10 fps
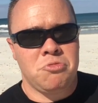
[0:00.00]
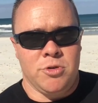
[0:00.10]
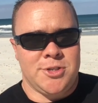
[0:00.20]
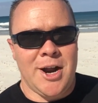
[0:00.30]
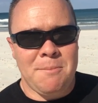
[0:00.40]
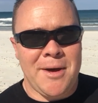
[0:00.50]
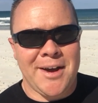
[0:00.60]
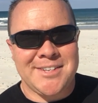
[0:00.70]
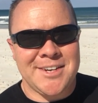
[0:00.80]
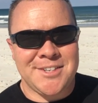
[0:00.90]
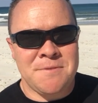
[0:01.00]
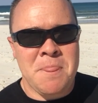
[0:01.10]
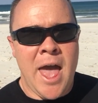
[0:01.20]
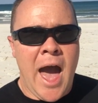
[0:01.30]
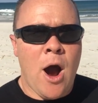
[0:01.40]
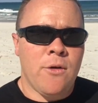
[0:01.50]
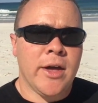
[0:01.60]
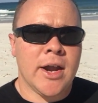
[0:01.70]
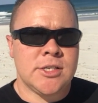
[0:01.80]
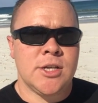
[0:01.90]
Once they're not paying attention, how are
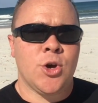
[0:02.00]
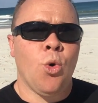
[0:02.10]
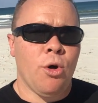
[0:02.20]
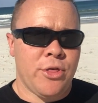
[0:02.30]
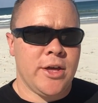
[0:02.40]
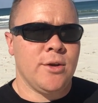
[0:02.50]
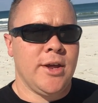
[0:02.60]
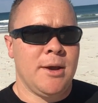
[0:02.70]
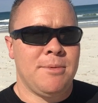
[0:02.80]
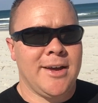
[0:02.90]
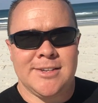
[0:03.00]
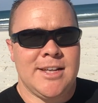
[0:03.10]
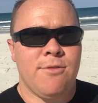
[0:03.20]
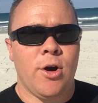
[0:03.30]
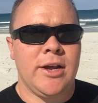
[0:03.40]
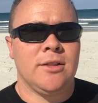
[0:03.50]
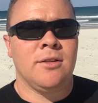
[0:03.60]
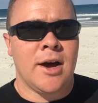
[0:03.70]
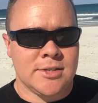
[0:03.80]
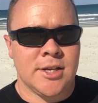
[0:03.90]
they going to see the cool thing you did? Because they've already
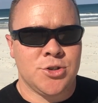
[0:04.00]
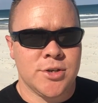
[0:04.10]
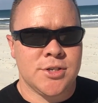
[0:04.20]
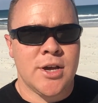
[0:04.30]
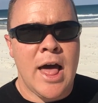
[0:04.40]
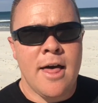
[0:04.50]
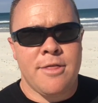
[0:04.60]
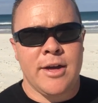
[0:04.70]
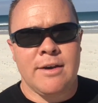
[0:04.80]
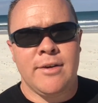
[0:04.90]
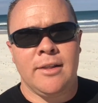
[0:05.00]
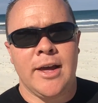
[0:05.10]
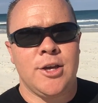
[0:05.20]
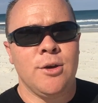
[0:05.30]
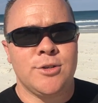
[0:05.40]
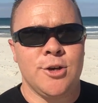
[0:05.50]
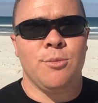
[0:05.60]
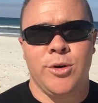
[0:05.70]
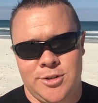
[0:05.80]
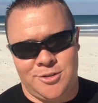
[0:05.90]
lost interest. Think of it like
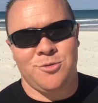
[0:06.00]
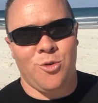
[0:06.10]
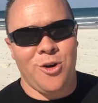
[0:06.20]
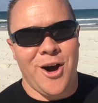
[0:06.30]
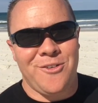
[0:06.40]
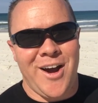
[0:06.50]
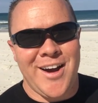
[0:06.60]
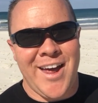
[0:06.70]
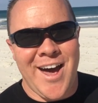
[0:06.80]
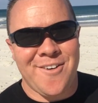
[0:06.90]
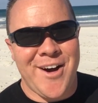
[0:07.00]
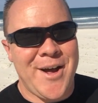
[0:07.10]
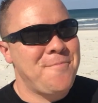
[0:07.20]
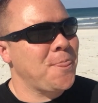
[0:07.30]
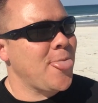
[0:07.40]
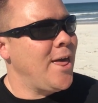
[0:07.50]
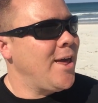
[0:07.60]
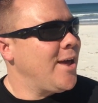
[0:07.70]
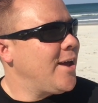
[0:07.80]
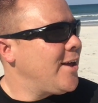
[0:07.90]
YouTube, which we're on right now, right?
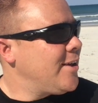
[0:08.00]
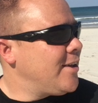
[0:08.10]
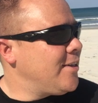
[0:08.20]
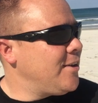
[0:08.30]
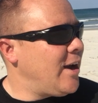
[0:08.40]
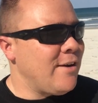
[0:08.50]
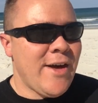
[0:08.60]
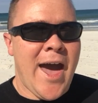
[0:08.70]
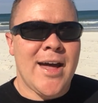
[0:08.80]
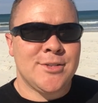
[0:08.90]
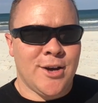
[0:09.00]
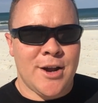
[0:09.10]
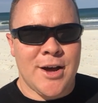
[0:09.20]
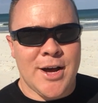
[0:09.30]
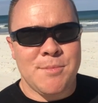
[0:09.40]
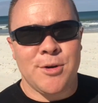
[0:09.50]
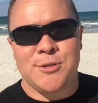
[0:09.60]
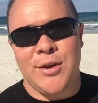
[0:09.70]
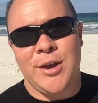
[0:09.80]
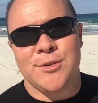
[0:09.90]
You have ads on
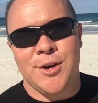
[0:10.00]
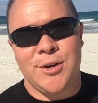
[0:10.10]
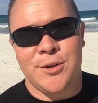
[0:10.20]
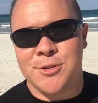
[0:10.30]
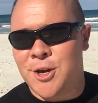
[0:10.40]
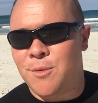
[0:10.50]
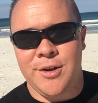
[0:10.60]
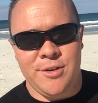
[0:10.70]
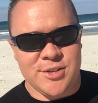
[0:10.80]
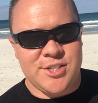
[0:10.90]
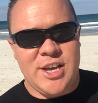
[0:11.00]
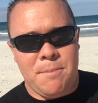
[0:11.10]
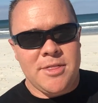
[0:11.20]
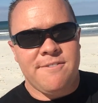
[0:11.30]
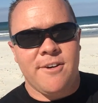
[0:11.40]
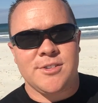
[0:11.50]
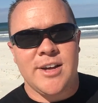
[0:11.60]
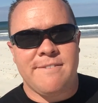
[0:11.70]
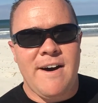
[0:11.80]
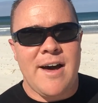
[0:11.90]
most videos on YouTube where you skip in the
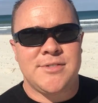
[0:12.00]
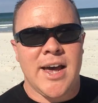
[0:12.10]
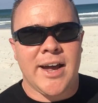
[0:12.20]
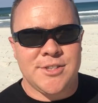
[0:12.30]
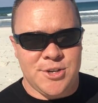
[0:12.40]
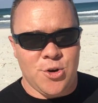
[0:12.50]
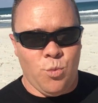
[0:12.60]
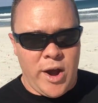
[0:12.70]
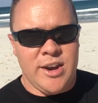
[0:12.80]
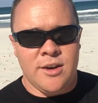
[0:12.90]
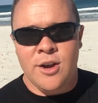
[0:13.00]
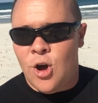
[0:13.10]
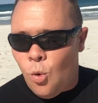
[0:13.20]
first like 5 seconds and you're waiting